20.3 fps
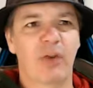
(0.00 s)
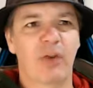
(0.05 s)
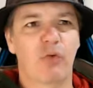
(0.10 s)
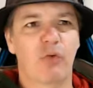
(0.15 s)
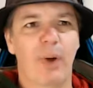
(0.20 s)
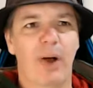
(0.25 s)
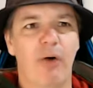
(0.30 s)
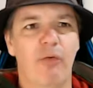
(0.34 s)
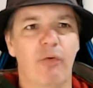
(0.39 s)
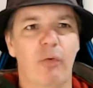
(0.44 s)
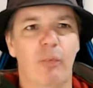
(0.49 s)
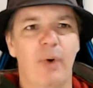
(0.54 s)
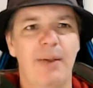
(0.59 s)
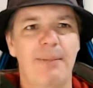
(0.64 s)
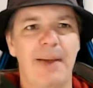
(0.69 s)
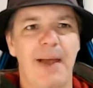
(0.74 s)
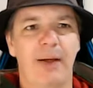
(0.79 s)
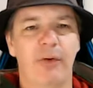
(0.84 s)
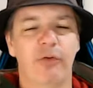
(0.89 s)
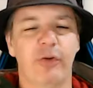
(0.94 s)
12
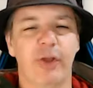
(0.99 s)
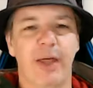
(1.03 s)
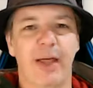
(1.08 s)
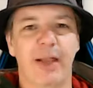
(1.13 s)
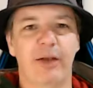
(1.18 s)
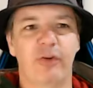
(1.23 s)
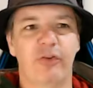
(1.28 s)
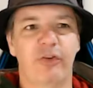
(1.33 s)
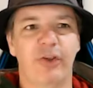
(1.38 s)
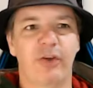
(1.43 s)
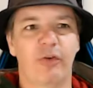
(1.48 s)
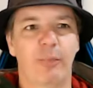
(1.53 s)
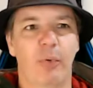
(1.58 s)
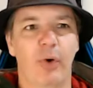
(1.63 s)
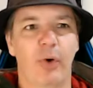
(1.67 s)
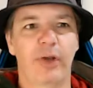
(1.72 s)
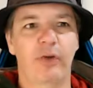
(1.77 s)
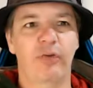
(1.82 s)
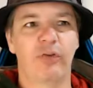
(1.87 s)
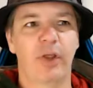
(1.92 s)
rebounds and 6
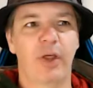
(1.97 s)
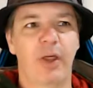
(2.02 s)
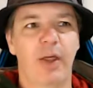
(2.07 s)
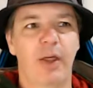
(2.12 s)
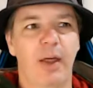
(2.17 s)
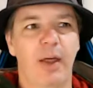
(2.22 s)
points.